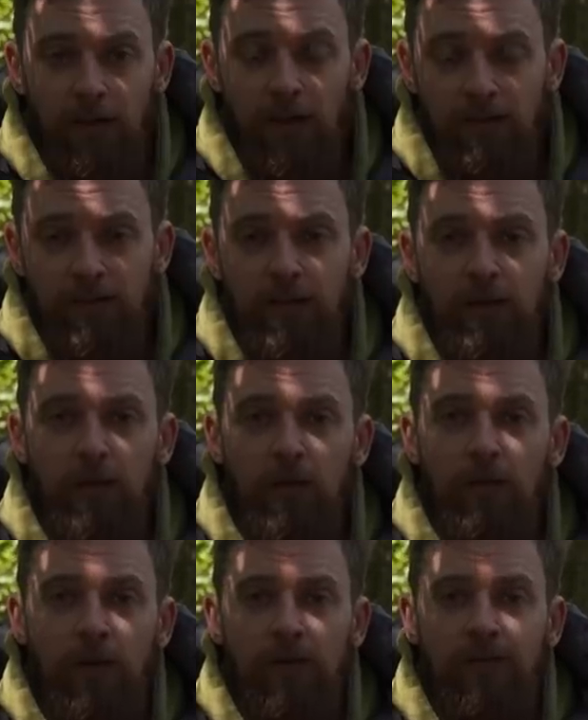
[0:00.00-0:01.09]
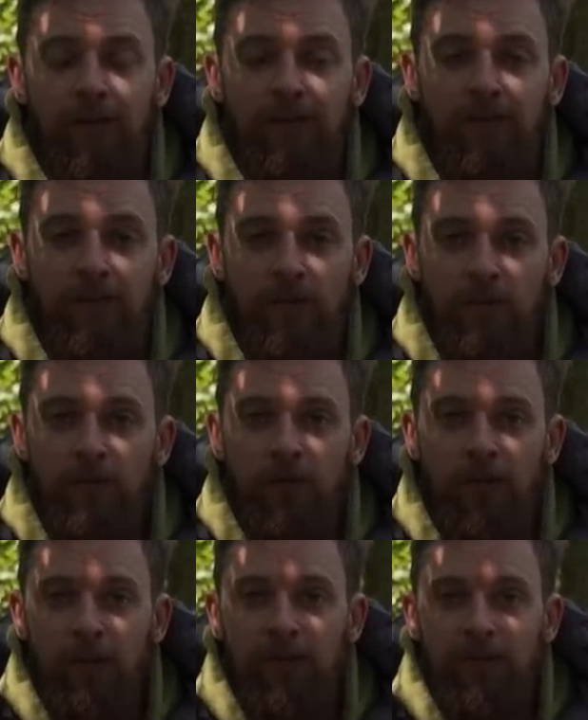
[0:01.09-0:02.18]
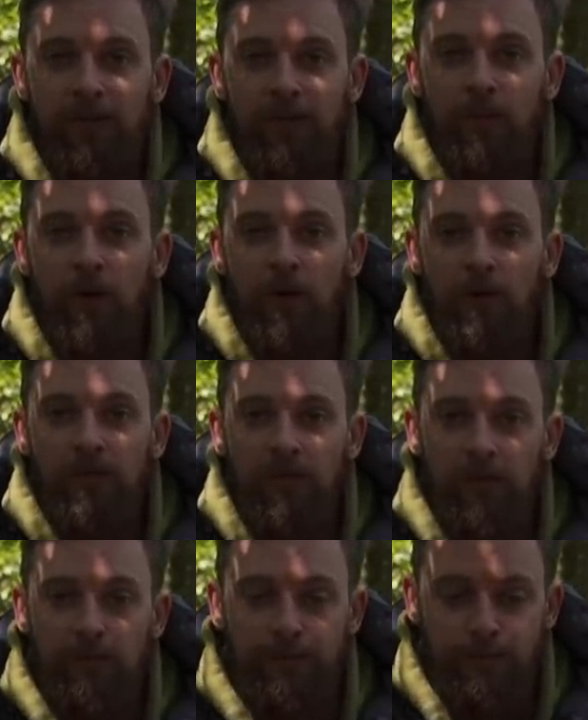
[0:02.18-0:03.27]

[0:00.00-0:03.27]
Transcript: And that said, a lot of phones actually shoot raw images as well, so